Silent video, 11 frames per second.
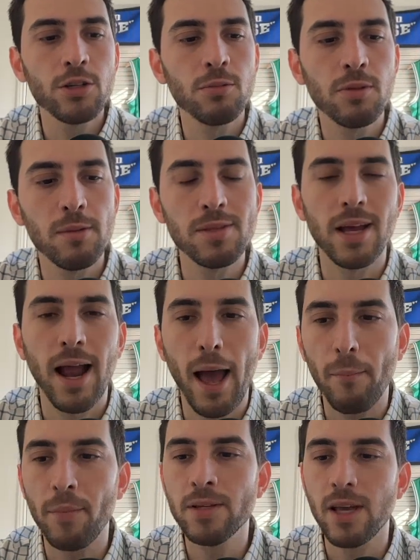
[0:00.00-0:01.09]
Sometimes that
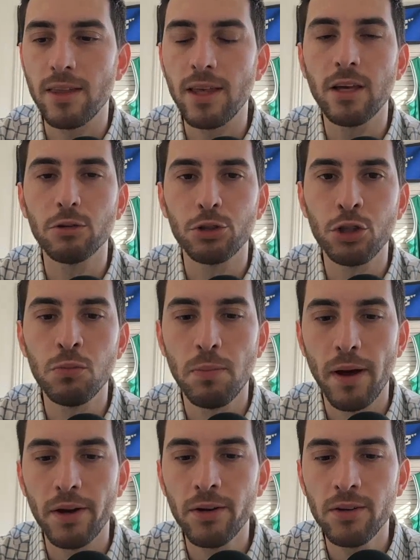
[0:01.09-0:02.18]
happens. I think he'll shoot
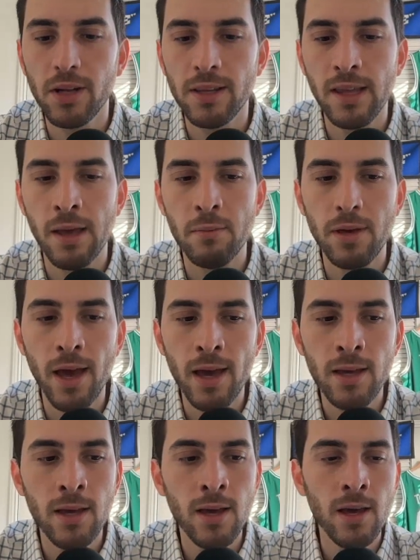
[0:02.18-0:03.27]
better in the NBA.
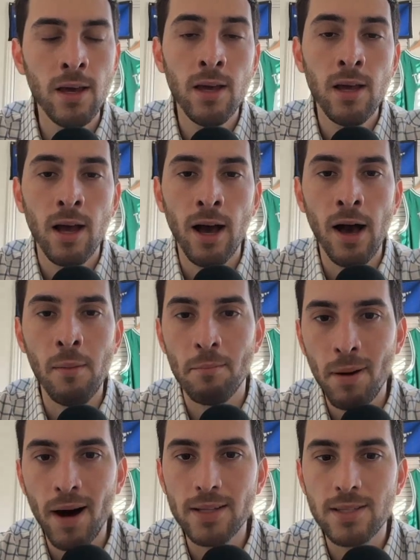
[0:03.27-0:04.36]

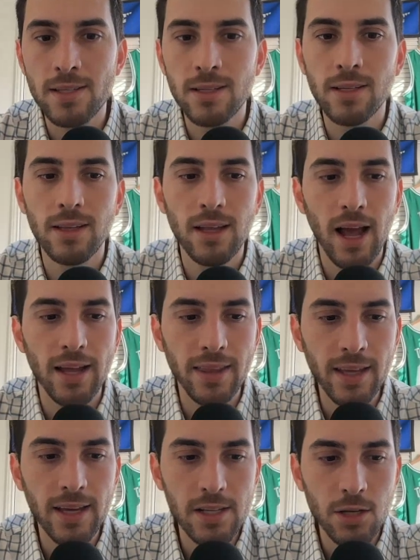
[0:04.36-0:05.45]
But I
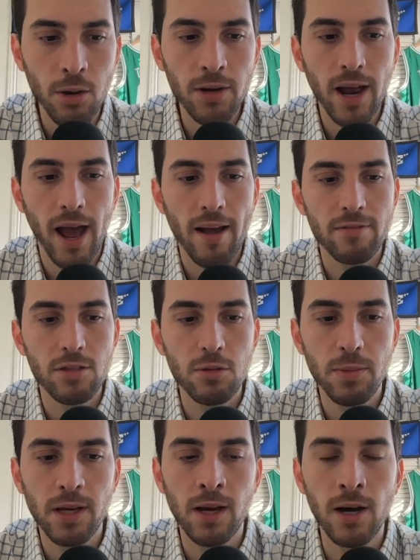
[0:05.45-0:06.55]
think he's going to have to
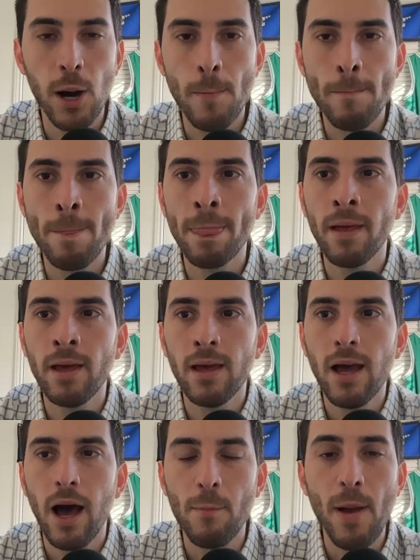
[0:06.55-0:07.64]
become
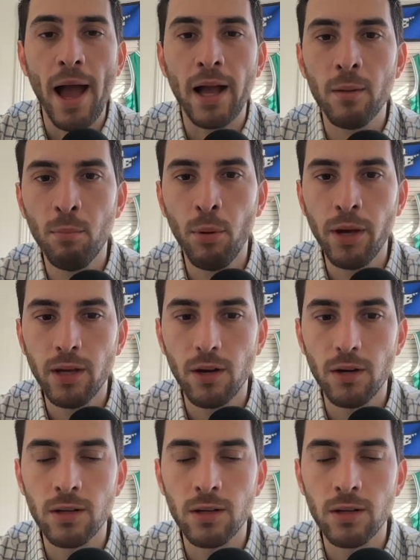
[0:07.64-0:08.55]
a backup point guard.